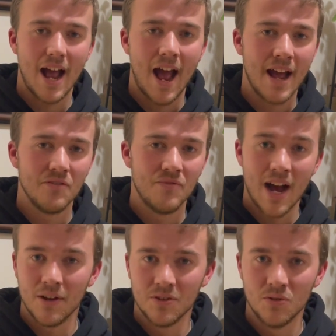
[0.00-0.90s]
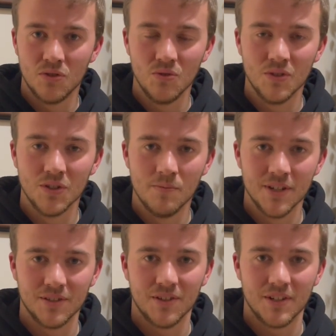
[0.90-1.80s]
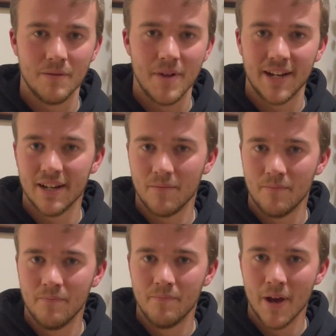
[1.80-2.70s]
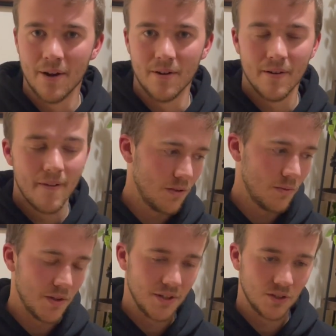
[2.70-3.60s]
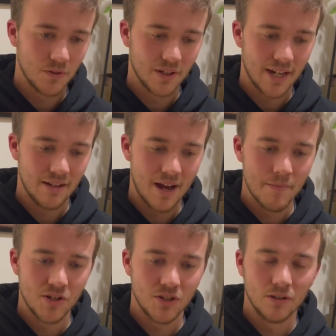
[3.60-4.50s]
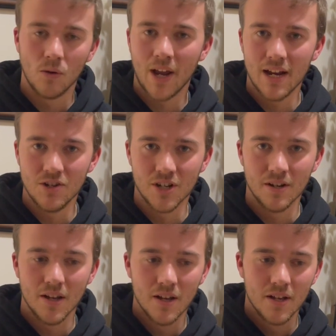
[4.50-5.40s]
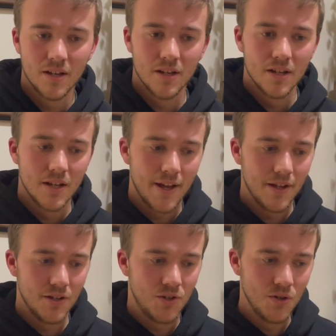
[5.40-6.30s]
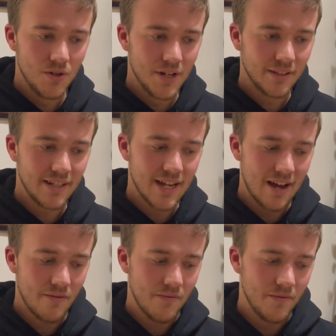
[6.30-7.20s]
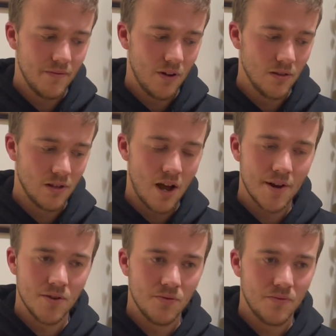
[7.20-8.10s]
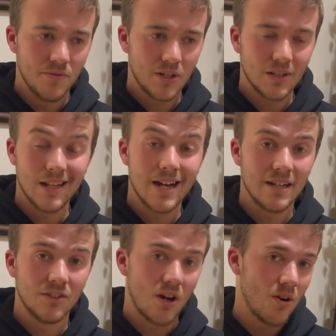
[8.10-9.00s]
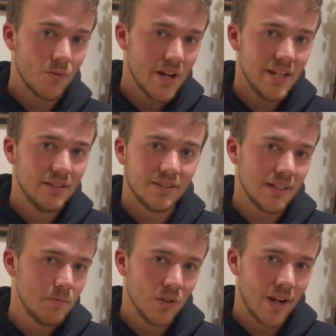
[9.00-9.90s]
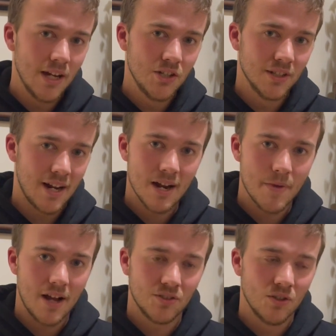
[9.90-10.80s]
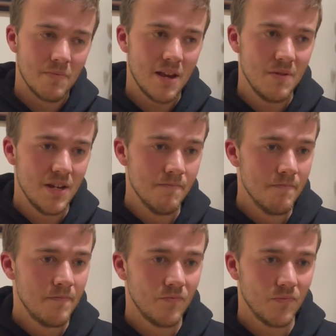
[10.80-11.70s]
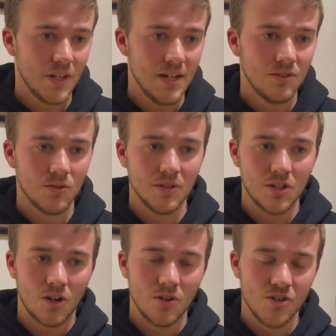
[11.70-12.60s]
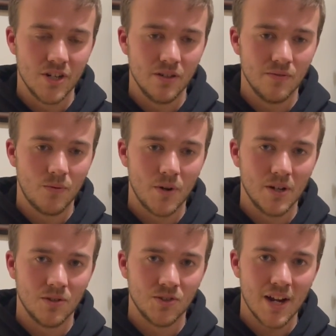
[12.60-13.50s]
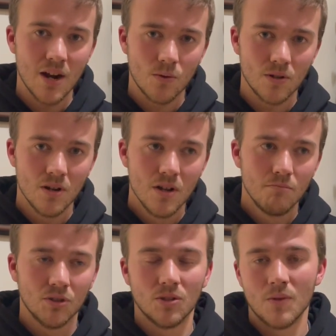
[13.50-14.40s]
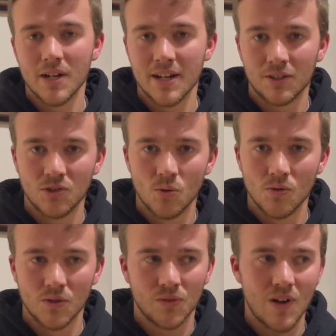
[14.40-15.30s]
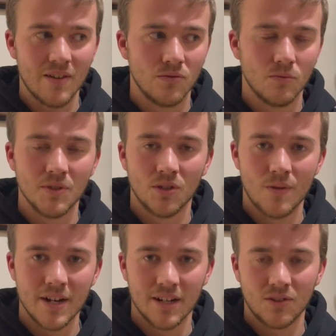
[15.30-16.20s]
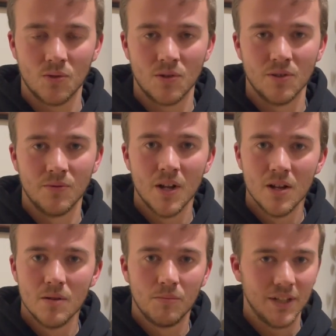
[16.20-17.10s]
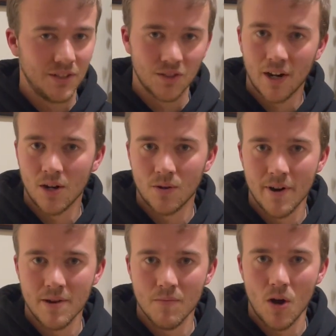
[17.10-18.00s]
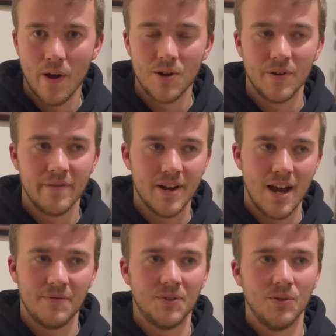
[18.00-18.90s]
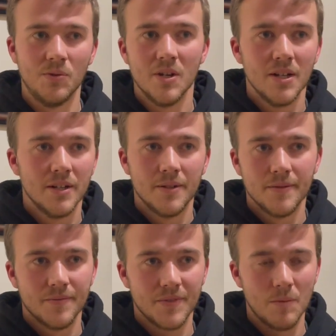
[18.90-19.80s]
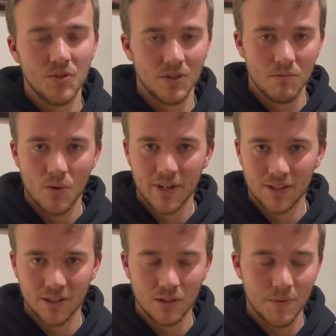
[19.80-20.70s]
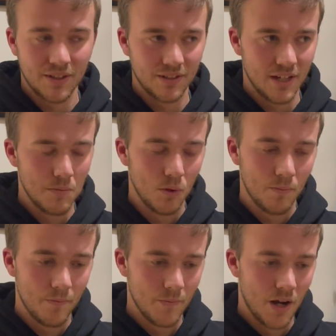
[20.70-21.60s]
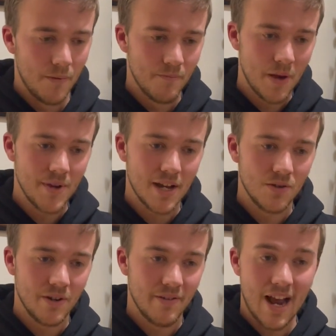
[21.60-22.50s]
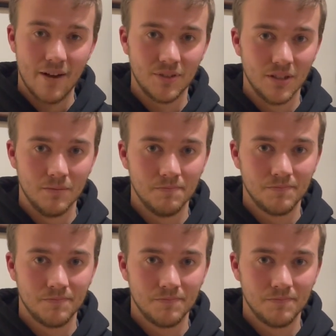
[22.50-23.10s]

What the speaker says: add value to this business and make it better? One of the things I want to look at, I mentioned location. Does he have a lot of clients already in the same location that I'm at? So maybe he's only charging $40 an hour, but they're right next door. There's 5 of them and they're right next door to places I already mow. I don't even have to, I'm using mowing because it's the best example, but maybe I don't even have to